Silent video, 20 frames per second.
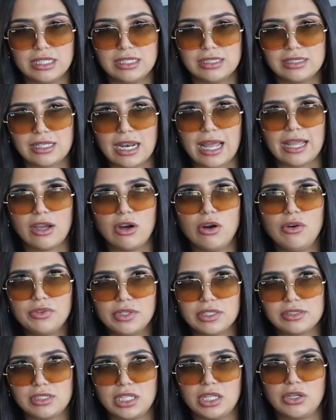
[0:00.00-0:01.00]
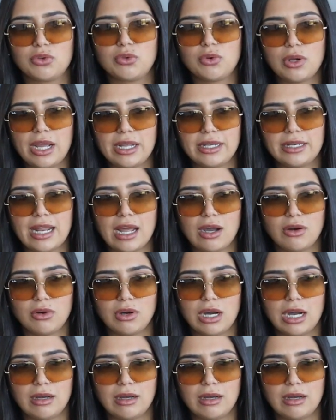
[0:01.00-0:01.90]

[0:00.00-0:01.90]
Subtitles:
It's like, obviously right now